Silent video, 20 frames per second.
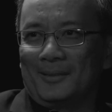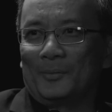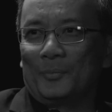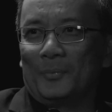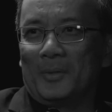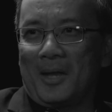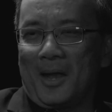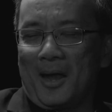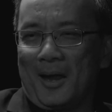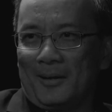that
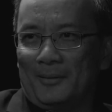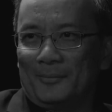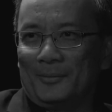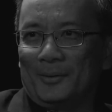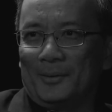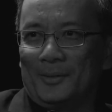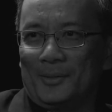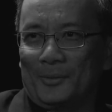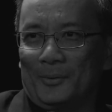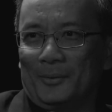we have
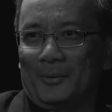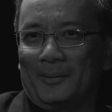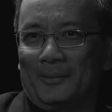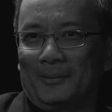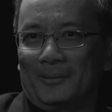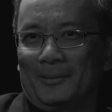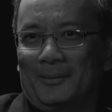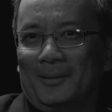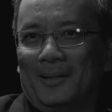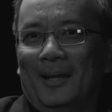on this
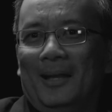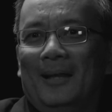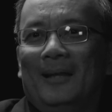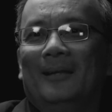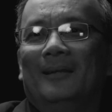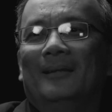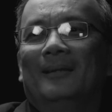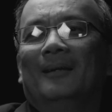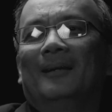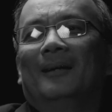earth
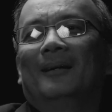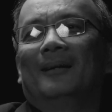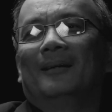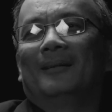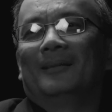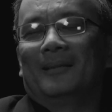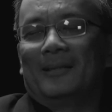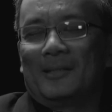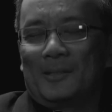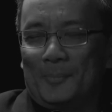
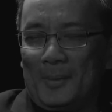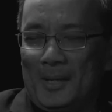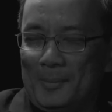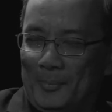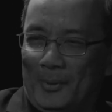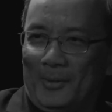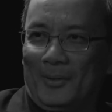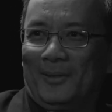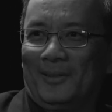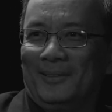is
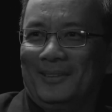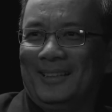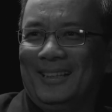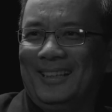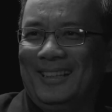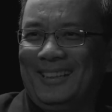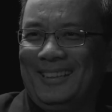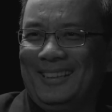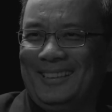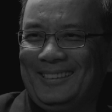people.
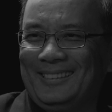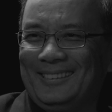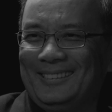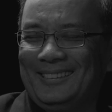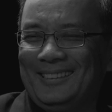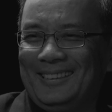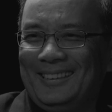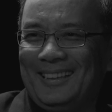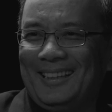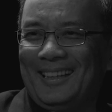
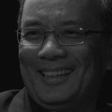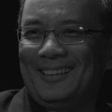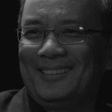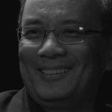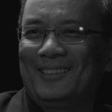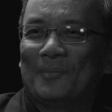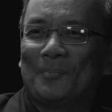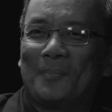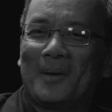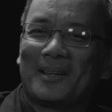
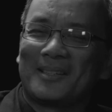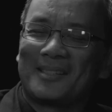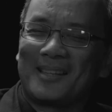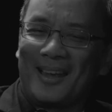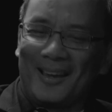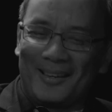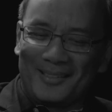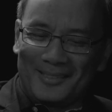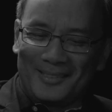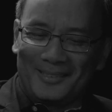The best
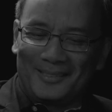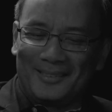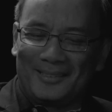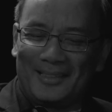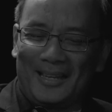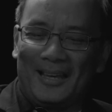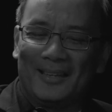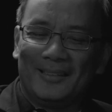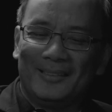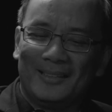asset that
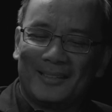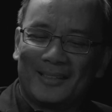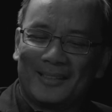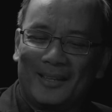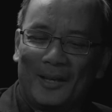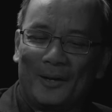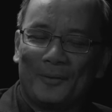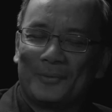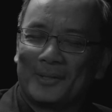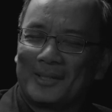
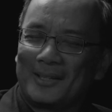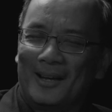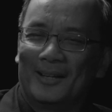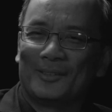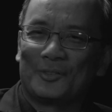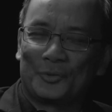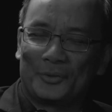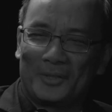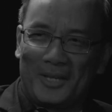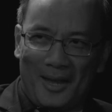every
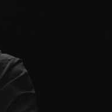country